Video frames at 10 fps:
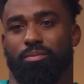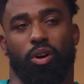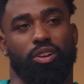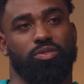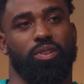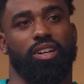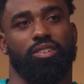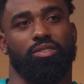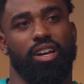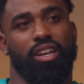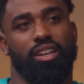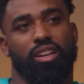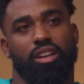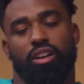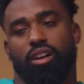Mark's record, right?
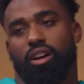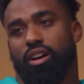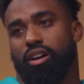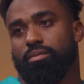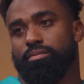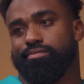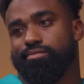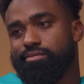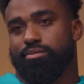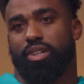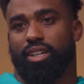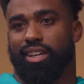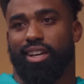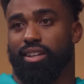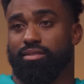But
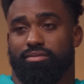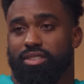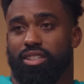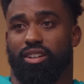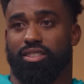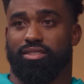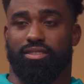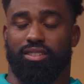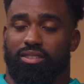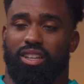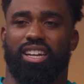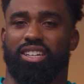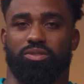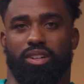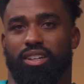yeah, it
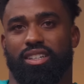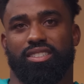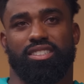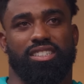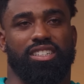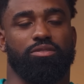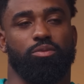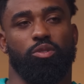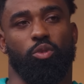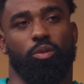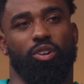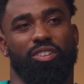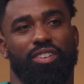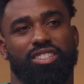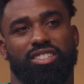is what it is. It just gives me more
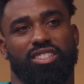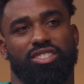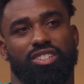motivation this